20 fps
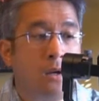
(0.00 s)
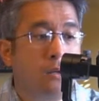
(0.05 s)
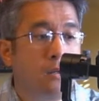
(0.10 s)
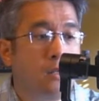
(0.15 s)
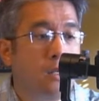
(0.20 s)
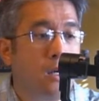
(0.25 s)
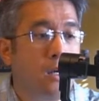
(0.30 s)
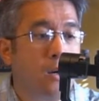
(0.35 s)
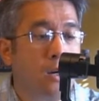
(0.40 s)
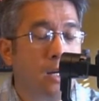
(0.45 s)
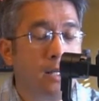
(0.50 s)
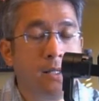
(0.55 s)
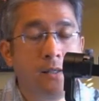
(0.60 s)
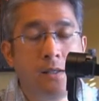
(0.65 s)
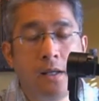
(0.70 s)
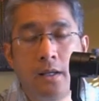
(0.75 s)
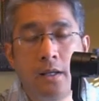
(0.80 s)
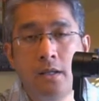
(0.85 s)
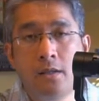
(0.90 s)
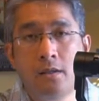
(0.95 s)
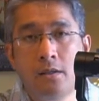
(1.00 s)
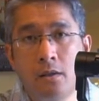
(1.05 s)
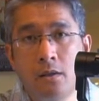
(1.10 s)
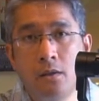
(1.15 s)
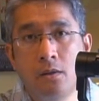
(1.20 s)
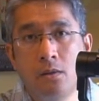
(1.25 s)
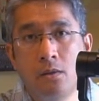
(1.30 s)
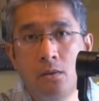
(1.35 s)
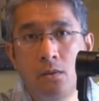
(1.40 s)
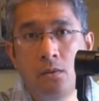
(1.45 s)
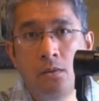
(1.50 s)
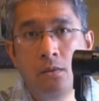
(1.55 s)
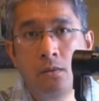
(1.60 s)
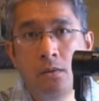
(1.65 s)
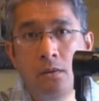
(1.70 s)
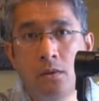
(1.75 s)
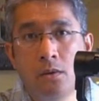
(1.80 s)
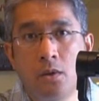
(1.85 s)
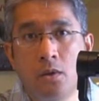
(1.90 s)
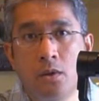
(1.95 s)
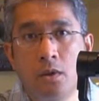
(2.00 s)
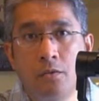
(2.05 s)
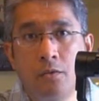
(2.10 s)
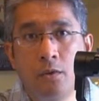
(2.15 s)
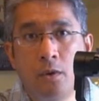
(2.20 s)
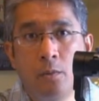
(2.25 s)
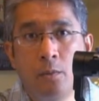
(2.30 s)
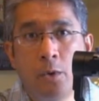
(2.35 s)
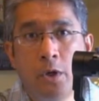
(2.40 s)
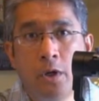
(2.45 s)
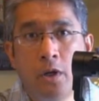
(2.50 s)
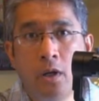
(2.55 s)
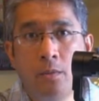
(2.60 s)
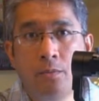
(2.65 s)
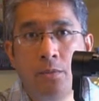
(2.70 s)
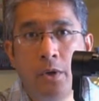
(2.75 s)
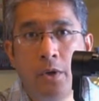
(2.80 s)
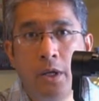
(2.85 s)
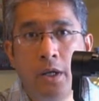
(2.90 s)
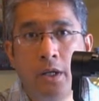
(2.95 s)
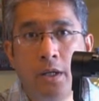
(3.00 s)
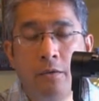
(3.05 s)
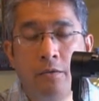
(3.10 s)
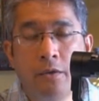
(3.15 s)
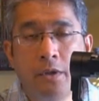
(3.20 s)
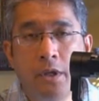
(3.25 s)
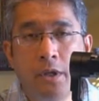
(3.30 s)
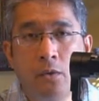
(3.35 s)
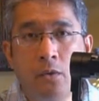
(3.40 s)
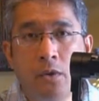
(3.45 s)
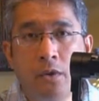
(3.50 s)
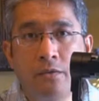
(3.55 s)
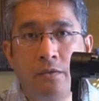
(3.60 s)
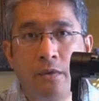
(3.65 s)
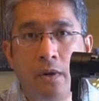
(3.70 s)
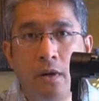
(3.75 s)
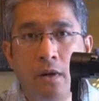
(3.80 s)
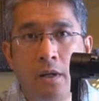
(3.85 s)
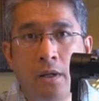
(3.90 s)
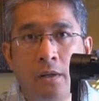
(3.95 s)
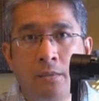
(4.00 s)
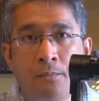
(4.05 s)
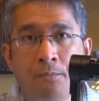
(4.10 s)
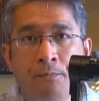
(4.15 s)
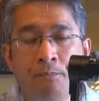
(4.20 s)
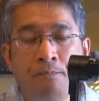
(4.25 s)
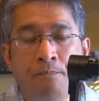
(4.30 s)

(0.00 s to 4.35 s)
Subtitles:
So I decided to do the firmware upgrade. Everything went fine.